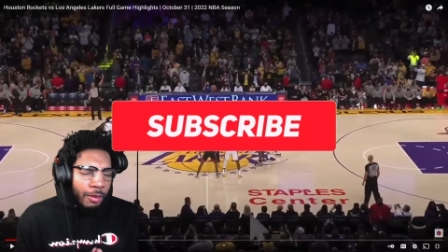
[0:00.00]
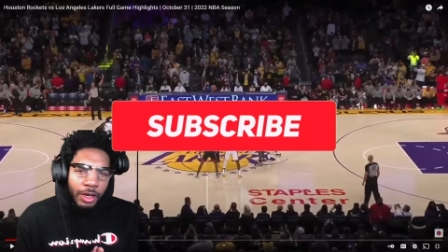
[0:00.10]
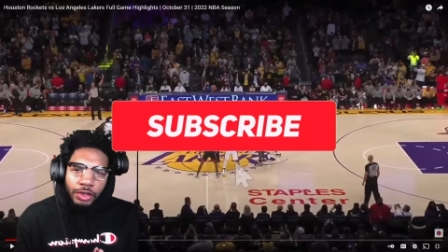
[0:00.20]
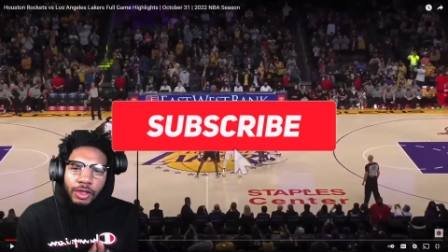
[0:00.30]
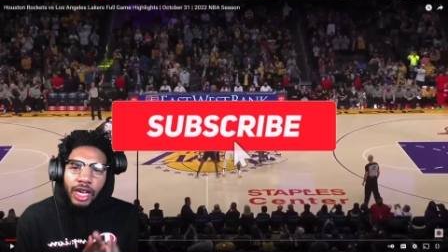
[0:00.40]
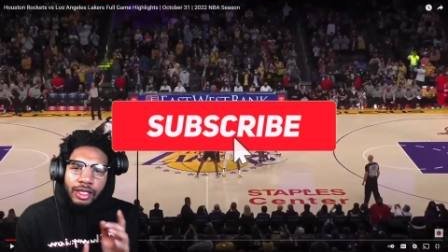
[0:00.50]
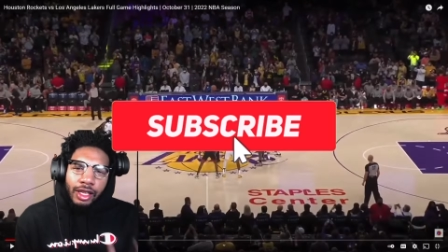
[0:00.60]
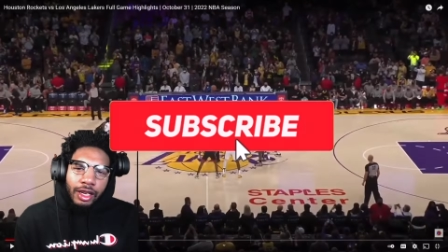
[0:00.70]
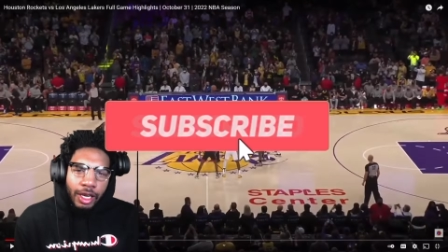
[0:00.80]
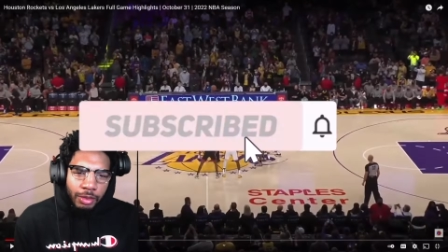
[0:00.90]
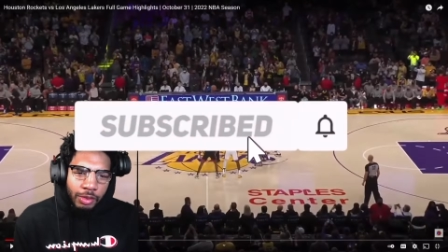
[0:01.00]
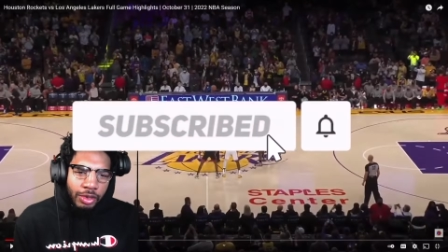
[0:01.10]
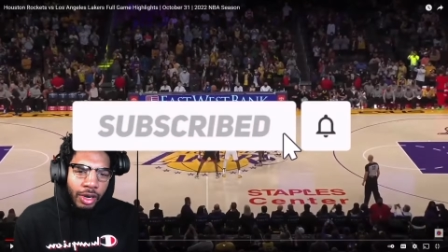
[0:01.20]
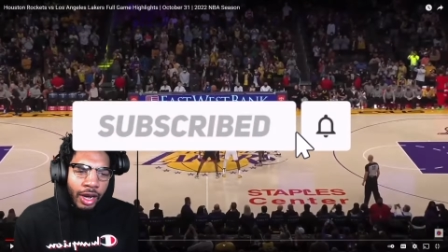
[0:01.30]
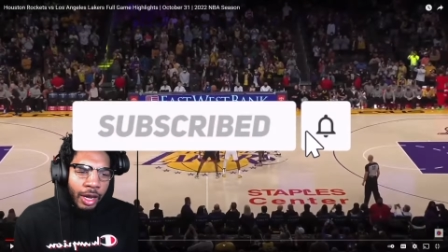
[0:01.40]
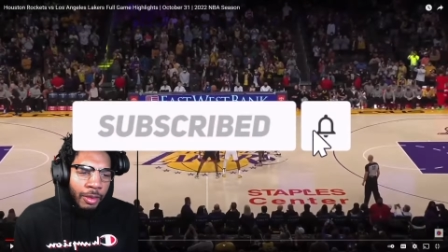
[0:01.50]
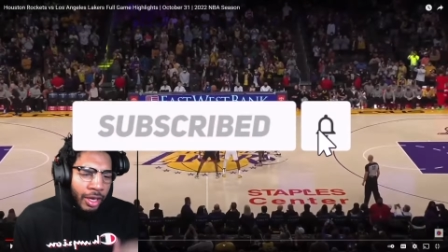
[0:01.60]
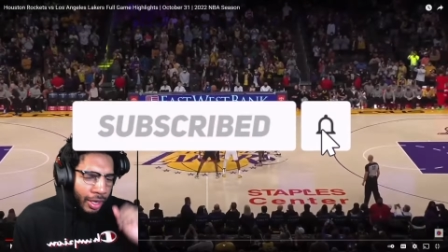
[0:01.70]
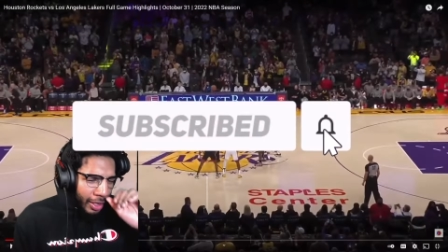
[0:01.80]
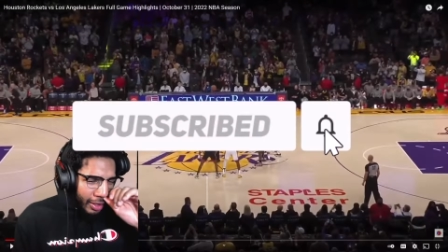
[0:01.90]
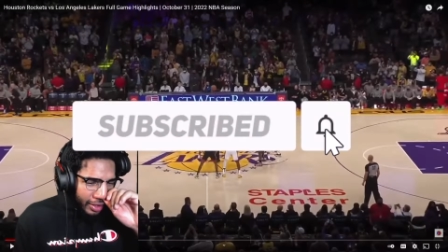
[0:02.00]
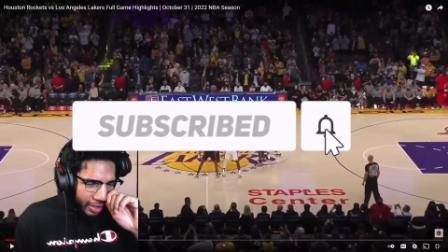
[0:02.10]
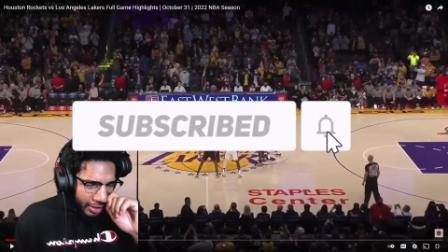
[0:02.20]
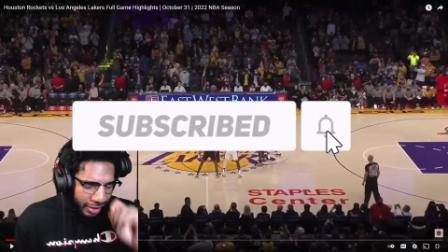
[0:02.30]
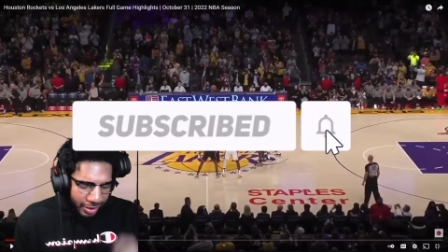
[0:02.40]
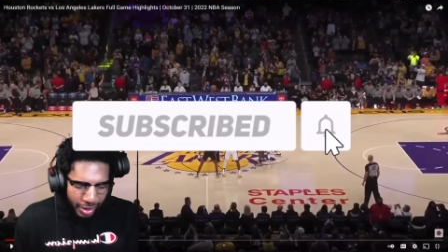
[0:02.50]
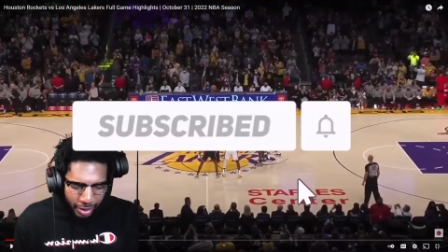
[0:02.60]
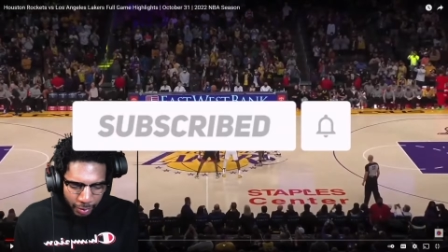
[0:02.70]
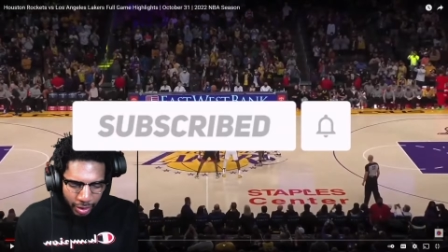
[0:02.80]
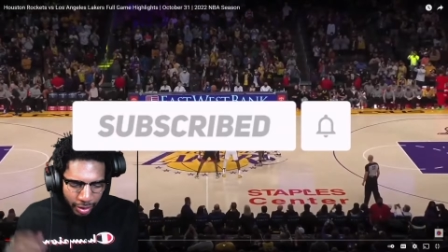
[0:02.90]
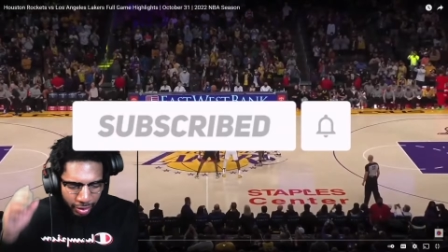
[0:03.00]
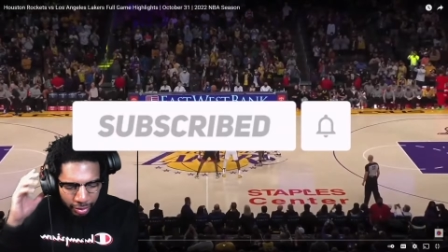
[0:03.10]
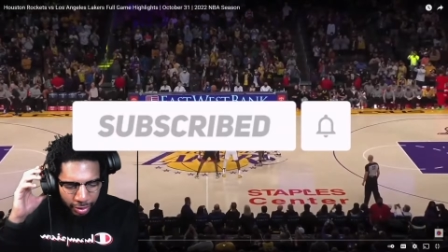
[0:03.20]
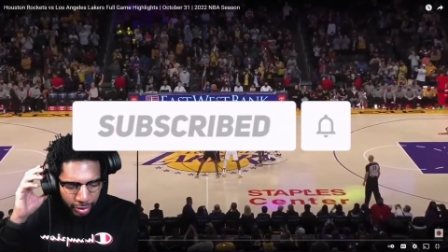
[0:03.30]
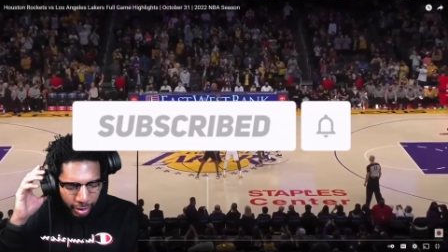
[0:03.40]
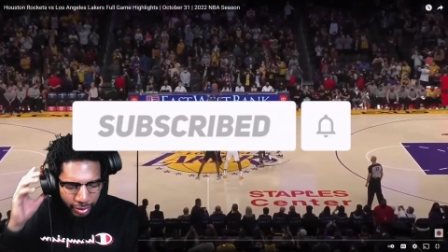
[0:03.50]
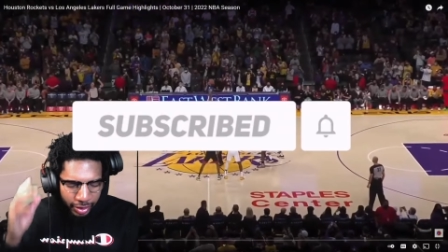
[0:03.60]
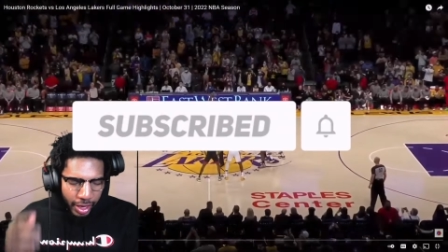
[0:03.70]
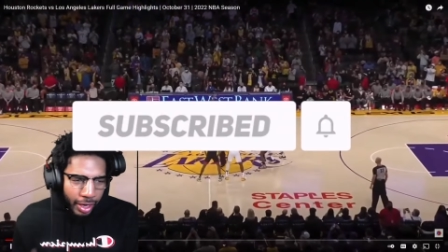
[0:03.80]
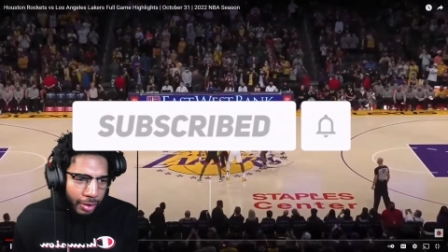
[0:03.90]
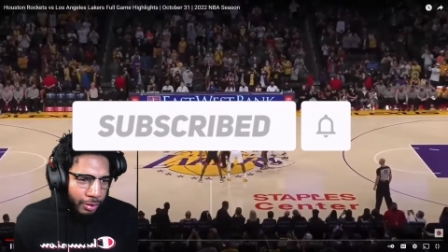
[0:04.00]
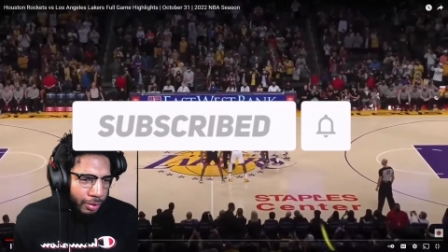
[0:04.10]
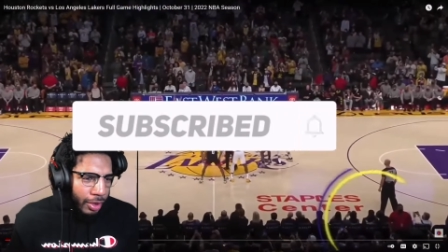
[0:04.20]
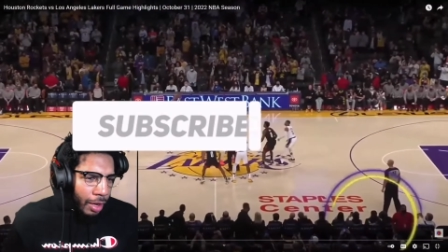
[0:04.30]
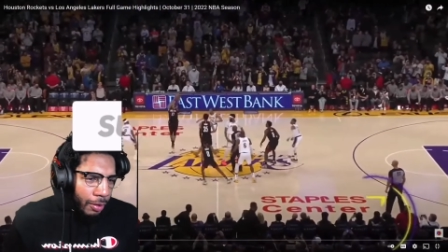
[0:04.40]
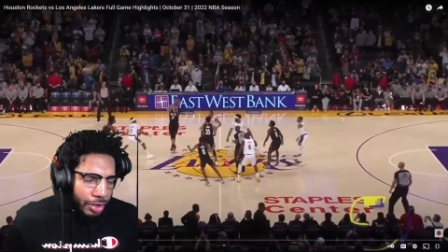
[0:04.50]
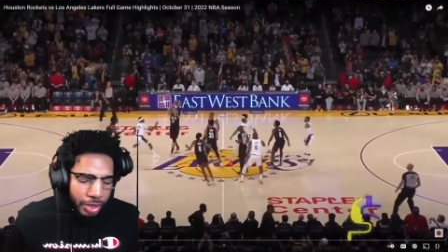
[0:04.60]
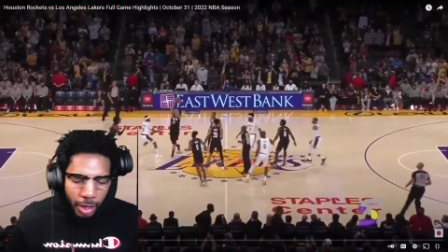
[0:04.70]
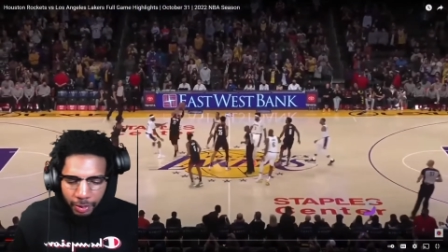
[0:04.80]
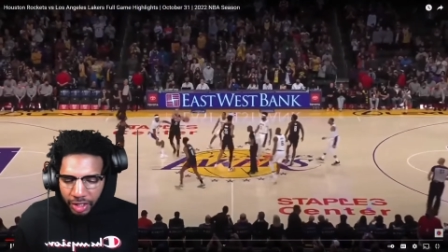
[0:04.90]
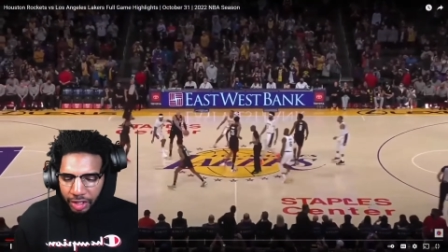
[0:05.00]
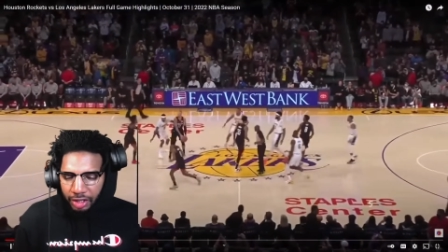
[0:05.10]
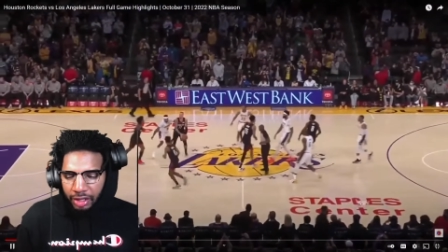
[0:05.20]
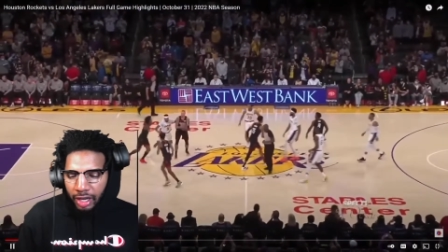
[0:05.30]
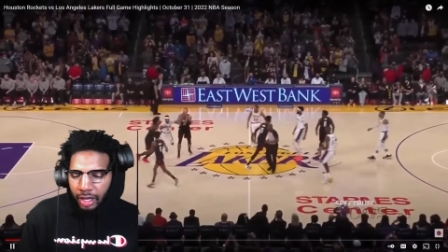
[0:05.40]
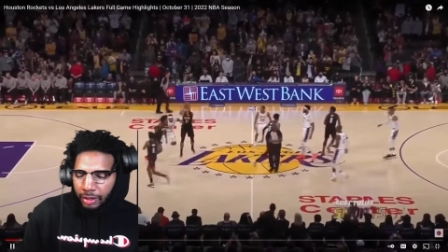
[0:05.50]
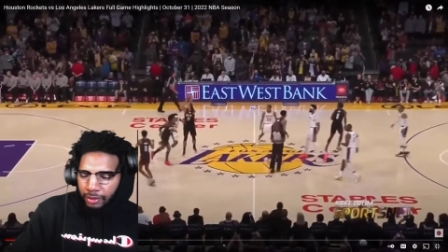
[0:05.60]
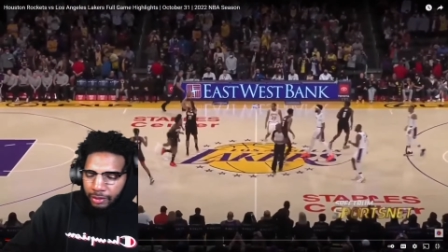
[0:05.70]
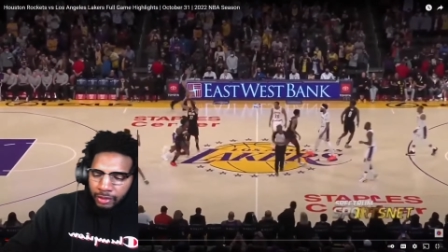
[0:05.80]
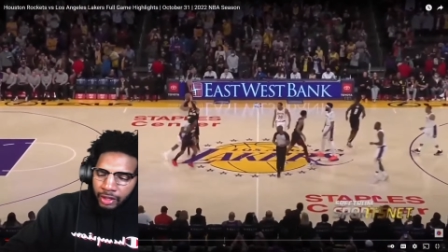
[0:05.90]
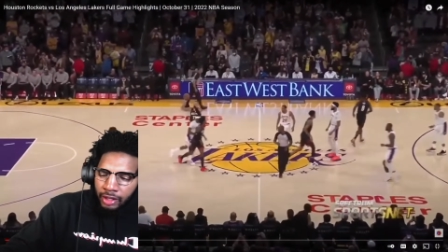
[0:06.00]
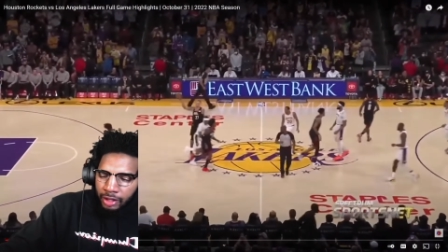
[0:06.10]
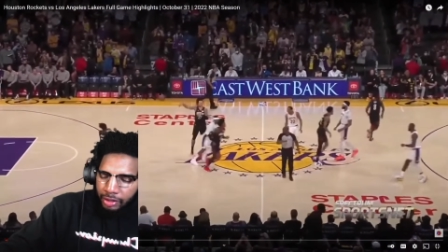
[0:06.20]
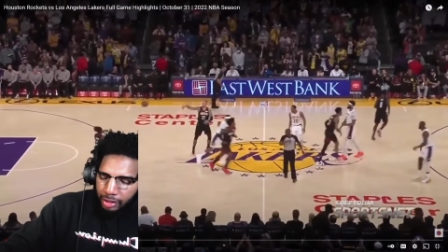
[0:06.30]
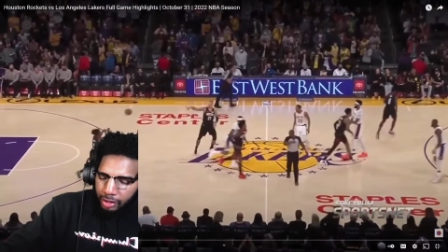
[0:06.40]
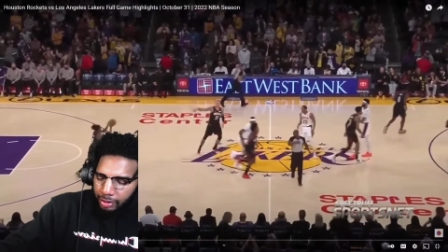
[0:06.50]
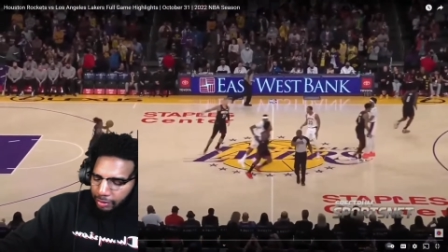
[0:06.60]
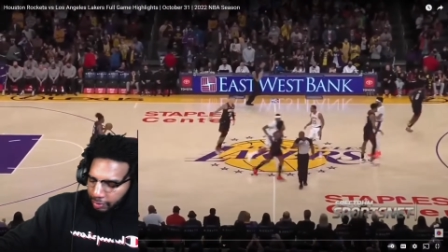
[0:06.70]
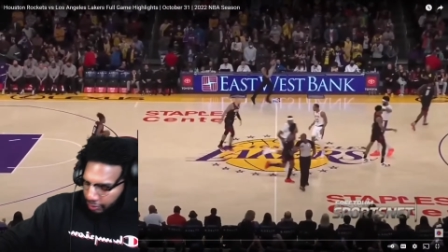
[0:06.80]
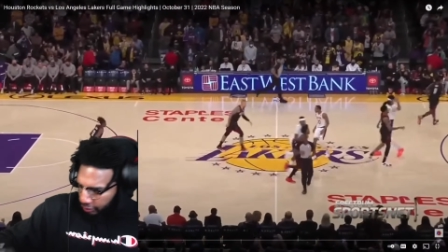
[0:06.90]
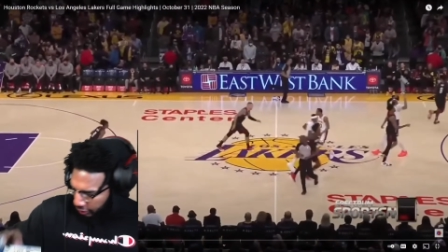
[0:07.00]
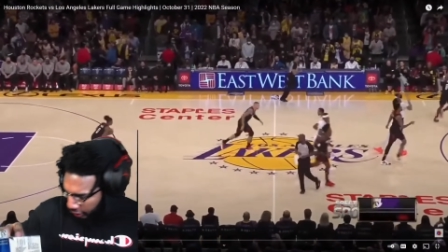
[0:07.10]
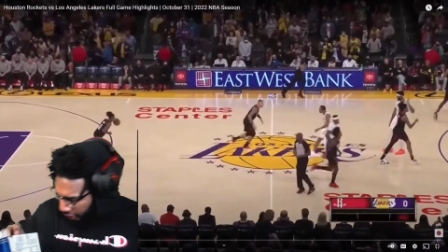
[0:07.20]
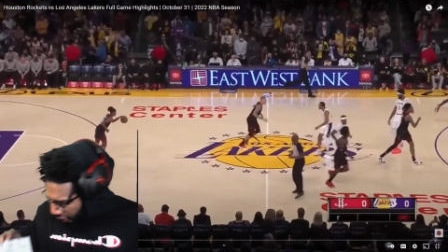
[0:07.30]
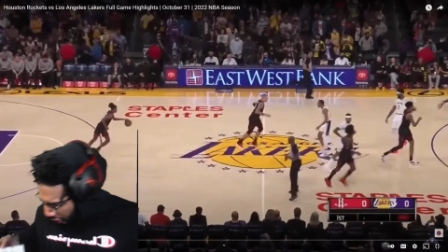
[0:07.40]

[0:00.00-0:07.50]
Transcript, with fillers: Make sure you guys like, comment, subscribe, and let's get into this game, man. Lakers got not much competition tonight, so yeah,